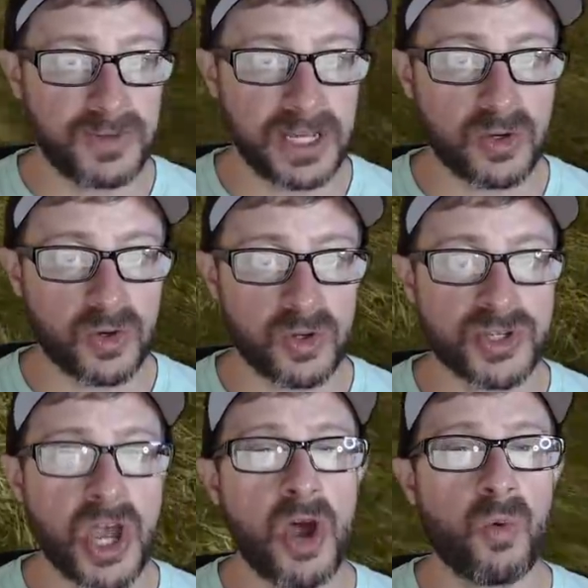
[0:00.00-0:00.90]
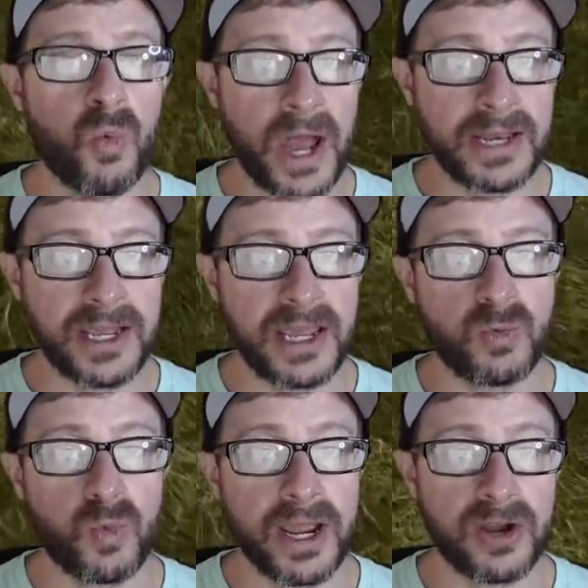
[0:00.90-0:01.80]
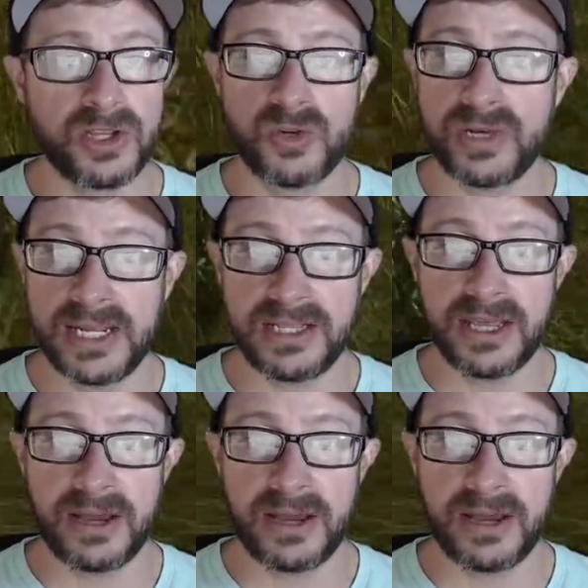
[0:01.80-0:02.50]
vehicles when and where you need